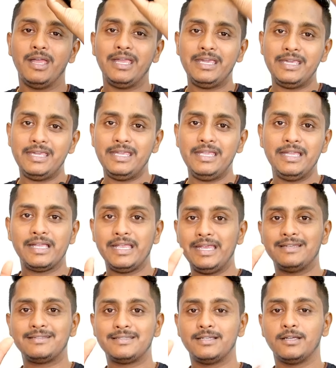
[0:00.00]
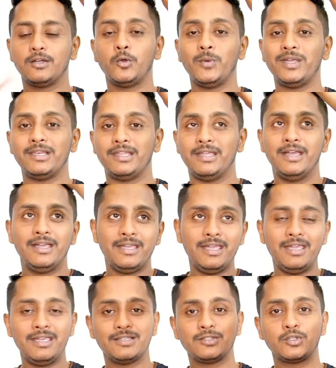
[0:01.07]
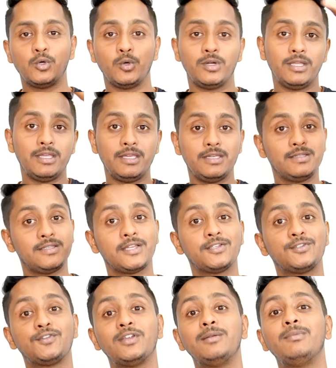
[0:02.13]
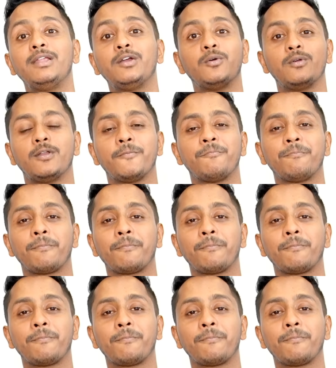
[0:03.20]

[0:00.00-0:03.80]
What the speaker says: He eats quickly. He is good. He is extremely good.